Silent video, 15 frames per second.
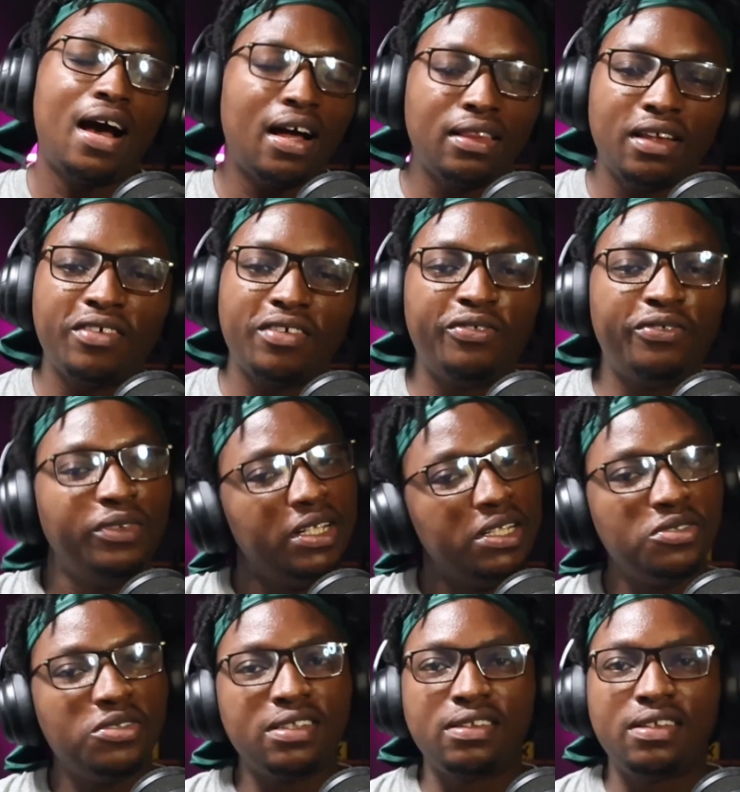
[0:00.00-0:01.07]
other
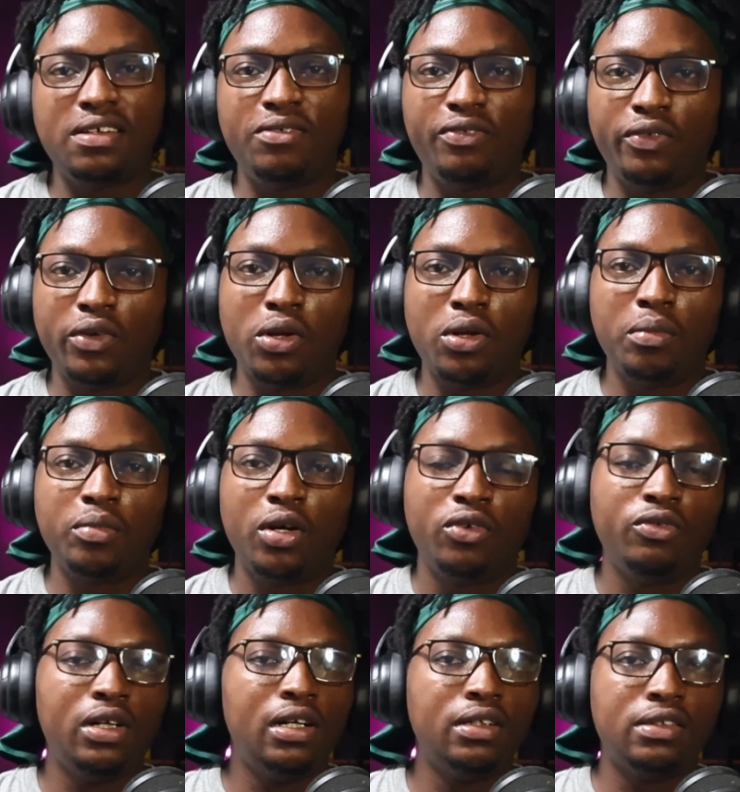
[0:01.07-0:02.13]
interesting film
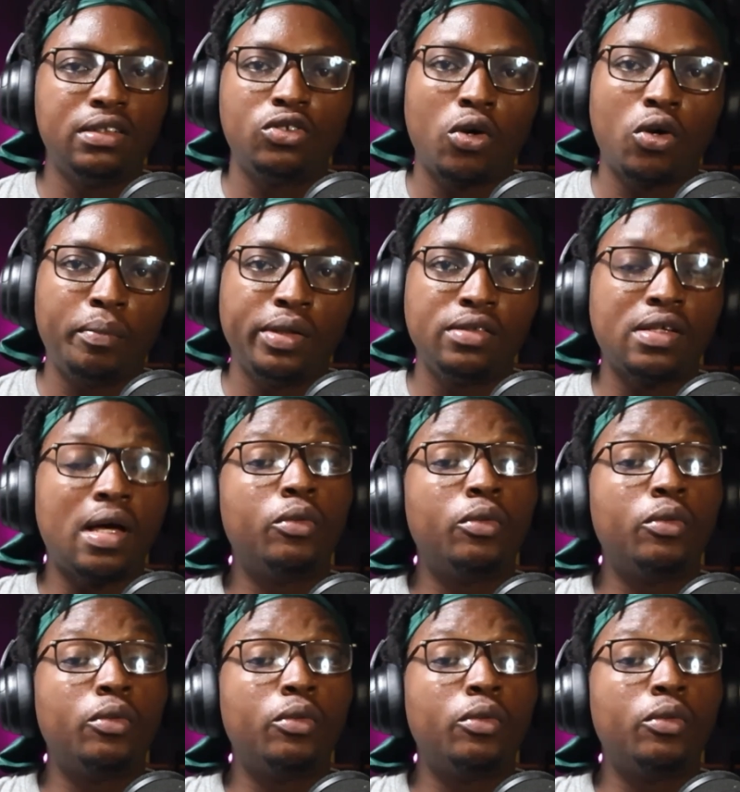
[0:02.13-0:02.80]
related topics.